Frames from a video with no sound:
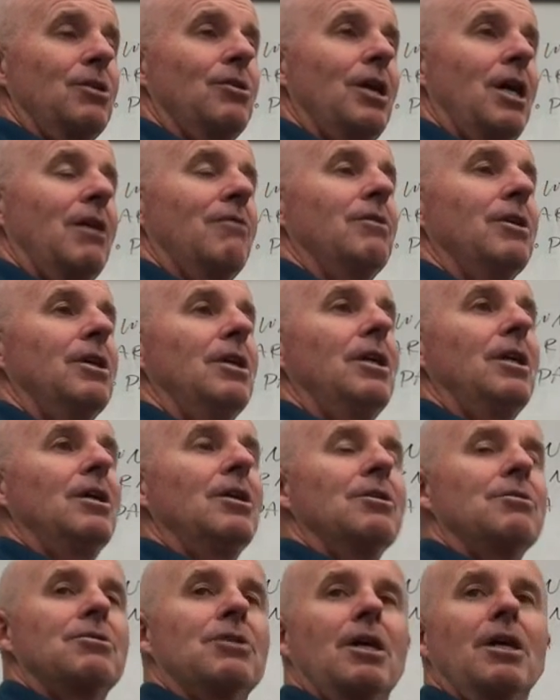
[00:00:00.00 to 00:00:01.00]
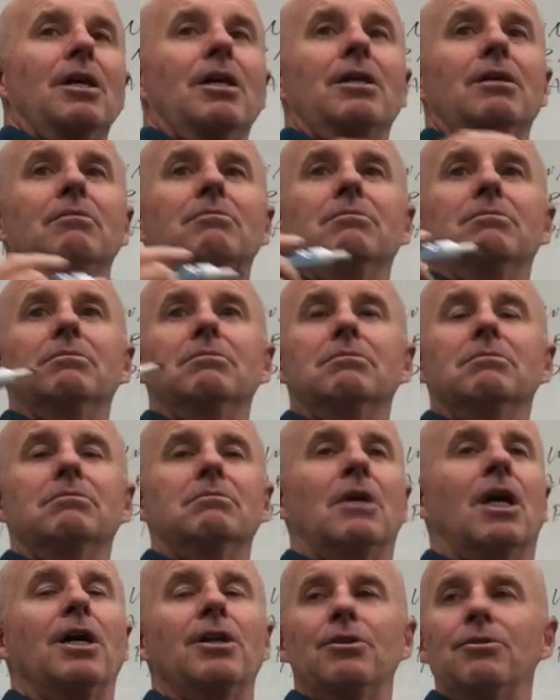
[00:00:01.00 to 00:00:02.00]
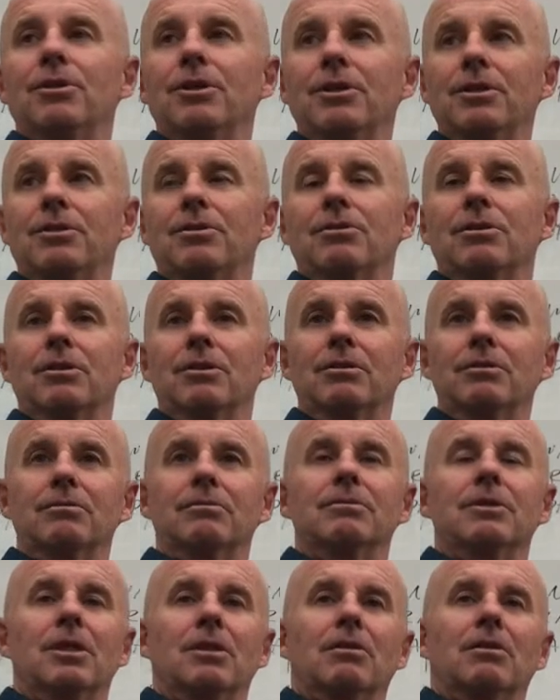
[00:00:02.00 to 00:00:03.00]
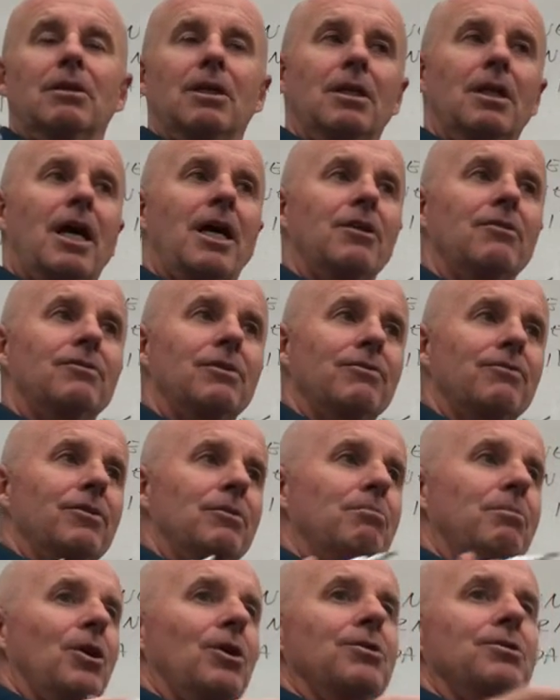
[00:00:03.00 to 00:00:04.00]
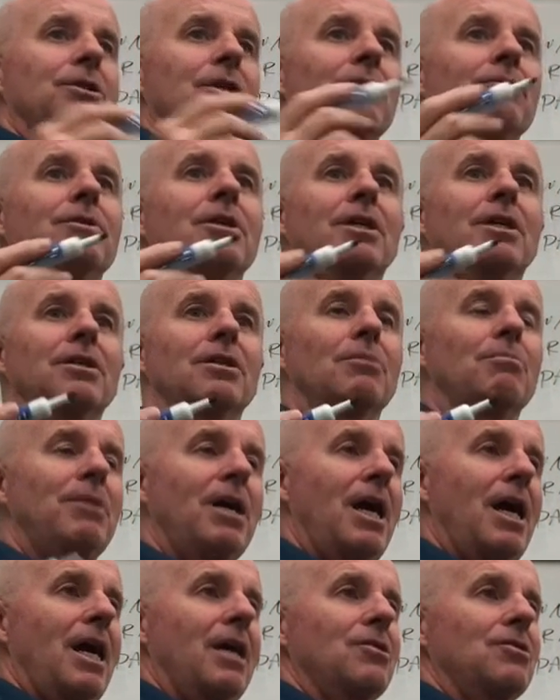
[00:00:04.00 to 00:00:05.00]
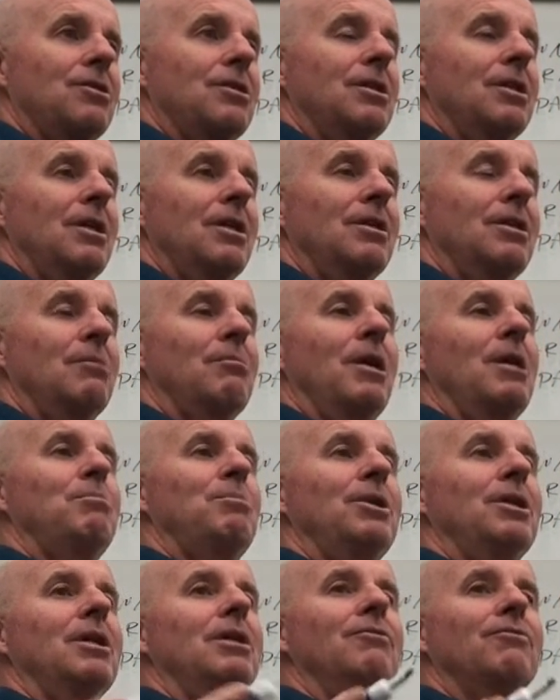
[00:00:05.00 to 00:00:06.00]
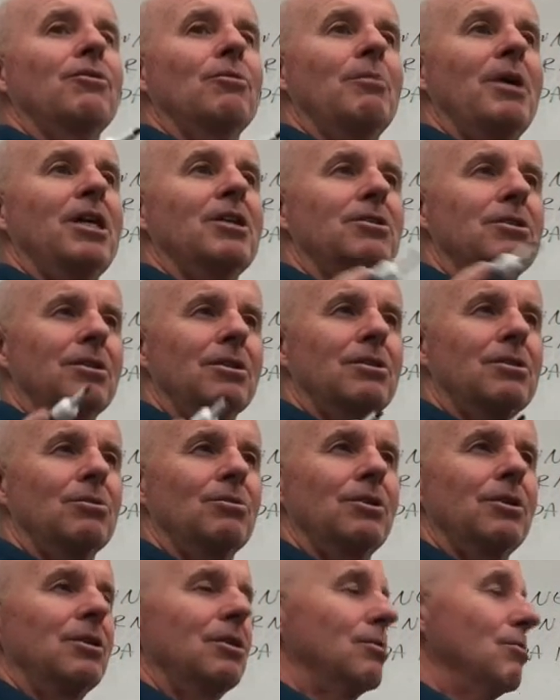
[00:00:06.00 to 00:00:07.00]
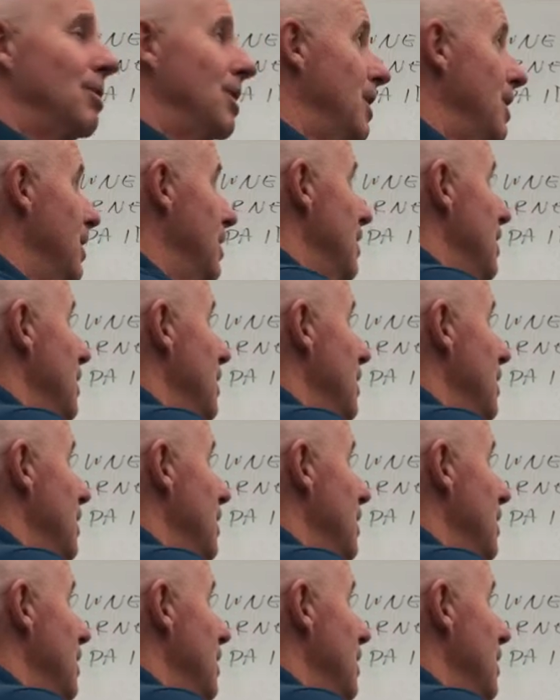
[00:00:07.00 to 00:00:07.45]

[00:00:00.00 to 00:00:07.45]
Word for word: You have, say, hundreds or, you know, a lot of different posts that you've done in the past that might be informational to a degree.